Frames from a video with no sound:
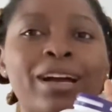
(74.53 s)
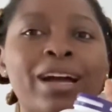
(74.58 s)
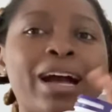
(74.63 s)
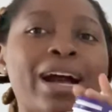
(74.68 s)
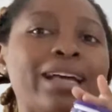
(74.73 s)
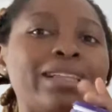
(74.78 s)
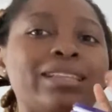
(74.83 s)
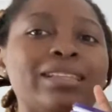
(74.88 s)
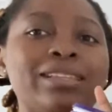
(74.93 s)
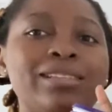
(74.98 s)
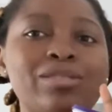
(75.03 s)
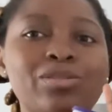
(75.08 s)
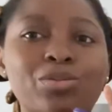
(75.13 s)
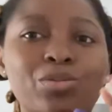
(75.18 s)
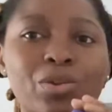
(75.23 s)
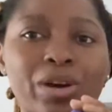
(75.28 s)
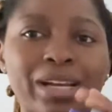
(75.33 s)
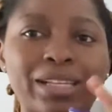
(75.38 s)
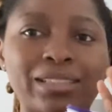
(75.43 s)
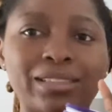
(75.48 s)
at least
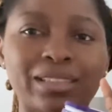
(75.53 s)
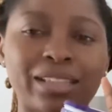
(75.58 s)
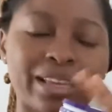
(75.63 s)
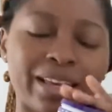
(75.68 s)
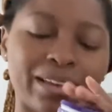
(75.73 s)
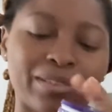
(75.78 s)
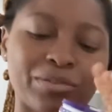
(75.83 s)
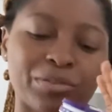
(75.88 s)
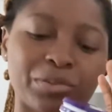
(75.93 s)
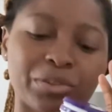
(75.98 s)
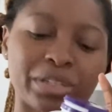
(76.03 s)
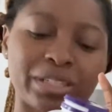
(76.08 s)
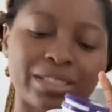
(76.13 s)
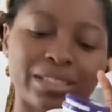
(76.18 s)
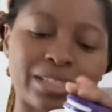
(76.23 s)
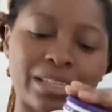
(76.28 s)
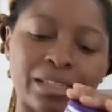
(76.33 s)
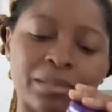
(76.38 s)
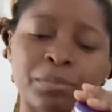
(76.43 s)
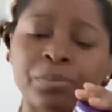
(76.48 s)
one every day.